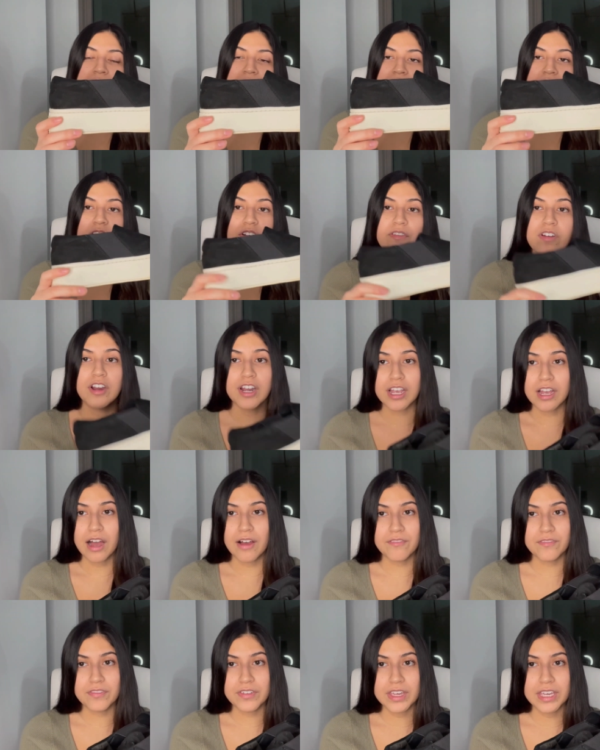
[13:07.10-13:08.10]
They're very
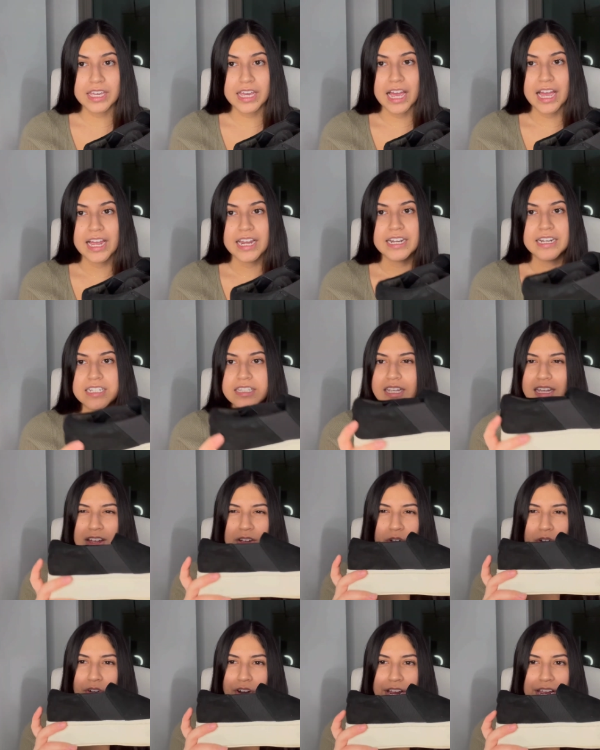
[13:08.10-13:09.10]
comfy, and it's like a
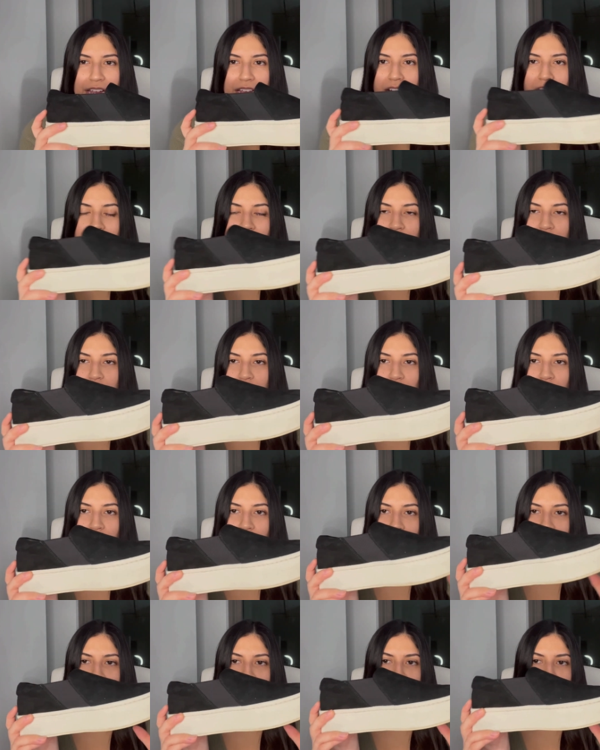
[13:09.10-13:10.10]
great shoe that
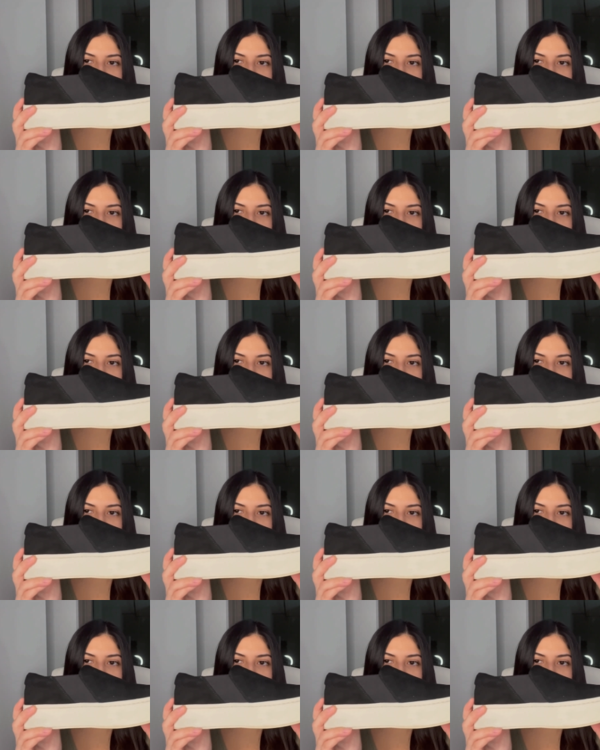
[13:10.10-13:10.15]
really just